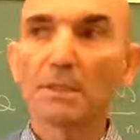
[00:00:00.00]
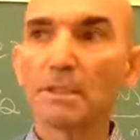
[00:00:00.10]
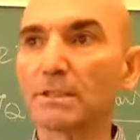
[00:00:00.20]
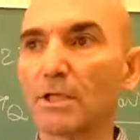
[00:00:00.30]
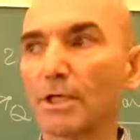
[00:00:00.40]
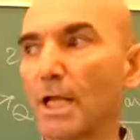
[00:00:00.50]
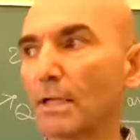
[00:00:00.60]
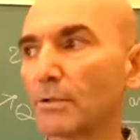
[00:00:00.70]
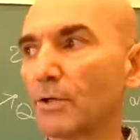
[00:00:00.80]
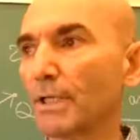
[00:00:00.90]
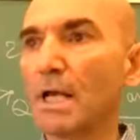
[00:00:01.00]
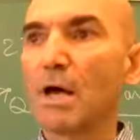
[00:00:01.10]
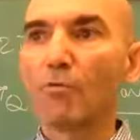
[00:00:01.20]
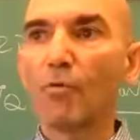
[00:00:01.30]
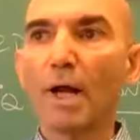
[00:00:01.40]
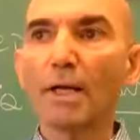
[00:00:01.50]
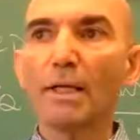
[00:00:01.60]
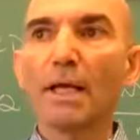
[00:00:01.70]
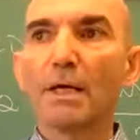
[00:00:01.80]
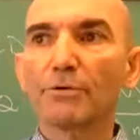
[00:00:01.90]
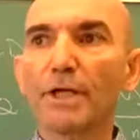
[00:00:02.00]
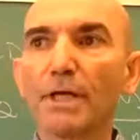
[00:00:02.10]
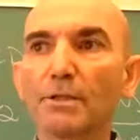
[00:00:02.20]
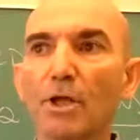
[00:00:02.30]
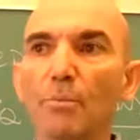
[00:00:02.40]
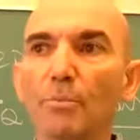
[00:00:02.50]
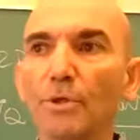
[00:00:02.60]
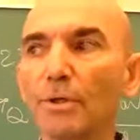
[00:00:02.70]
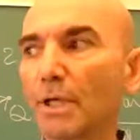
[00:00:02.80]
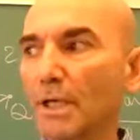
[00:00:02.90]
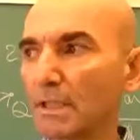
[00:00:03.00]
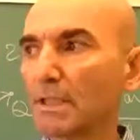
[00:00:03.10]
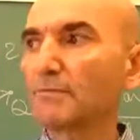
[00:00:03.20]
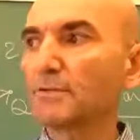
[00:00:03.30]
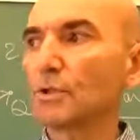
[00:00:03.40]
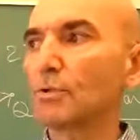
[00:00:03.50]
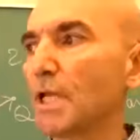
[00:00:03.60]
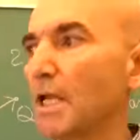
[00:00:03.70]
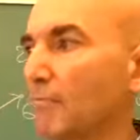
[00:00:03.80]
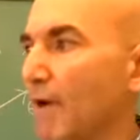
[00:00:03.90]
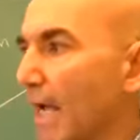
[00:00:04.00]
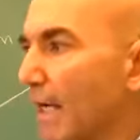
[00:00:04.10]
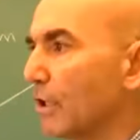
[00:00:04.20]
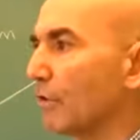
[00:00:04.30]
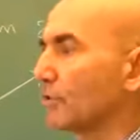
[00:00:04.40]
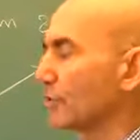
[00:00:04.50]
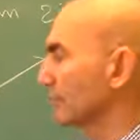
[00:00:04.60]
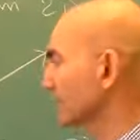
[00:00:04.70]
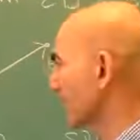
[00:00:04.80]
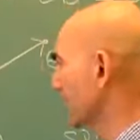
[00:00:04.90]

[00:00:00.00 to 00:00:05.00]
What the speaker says: Things like that, right? One real number gives you the value of your scale.